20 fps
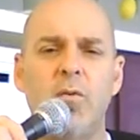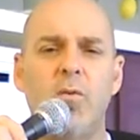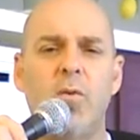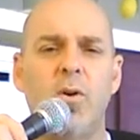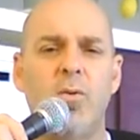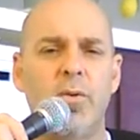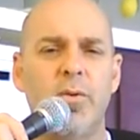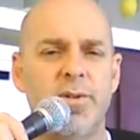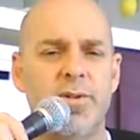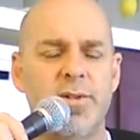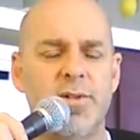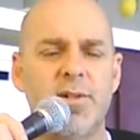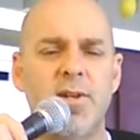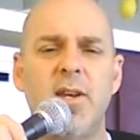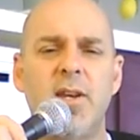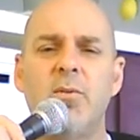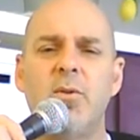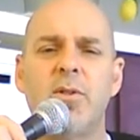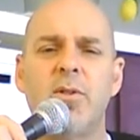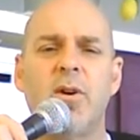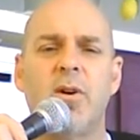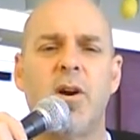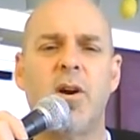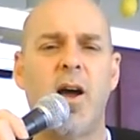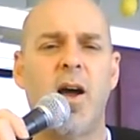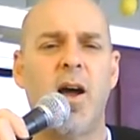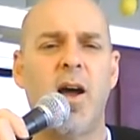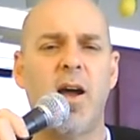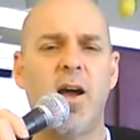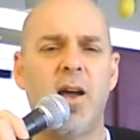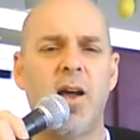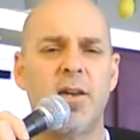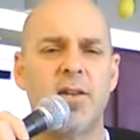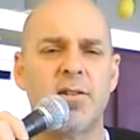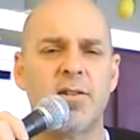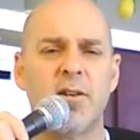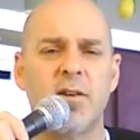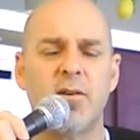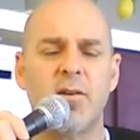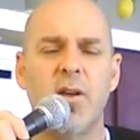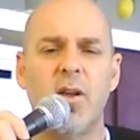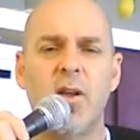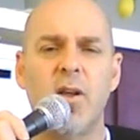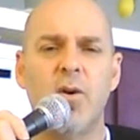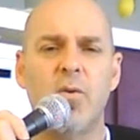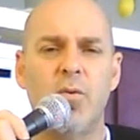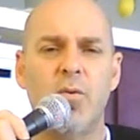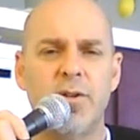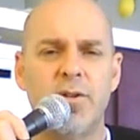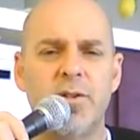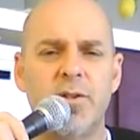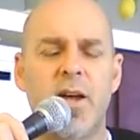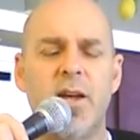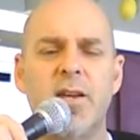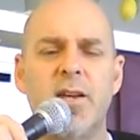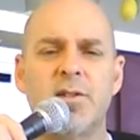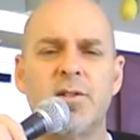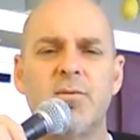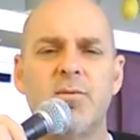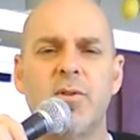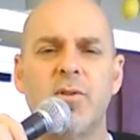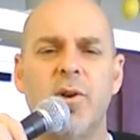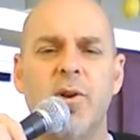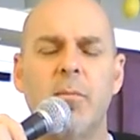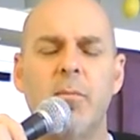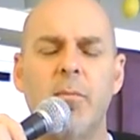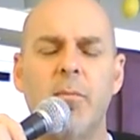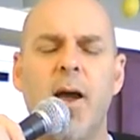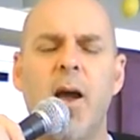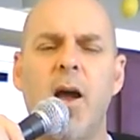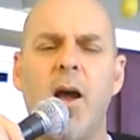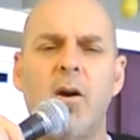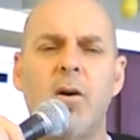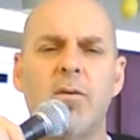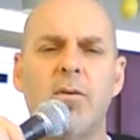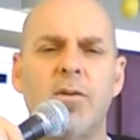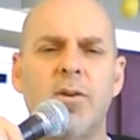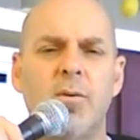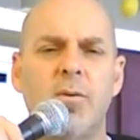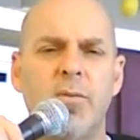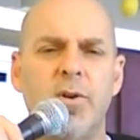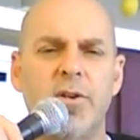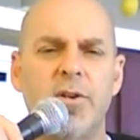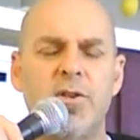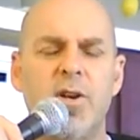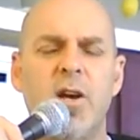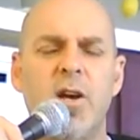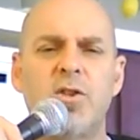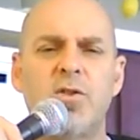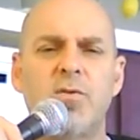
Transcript: only what we see with our eyes and we taste with our mouth and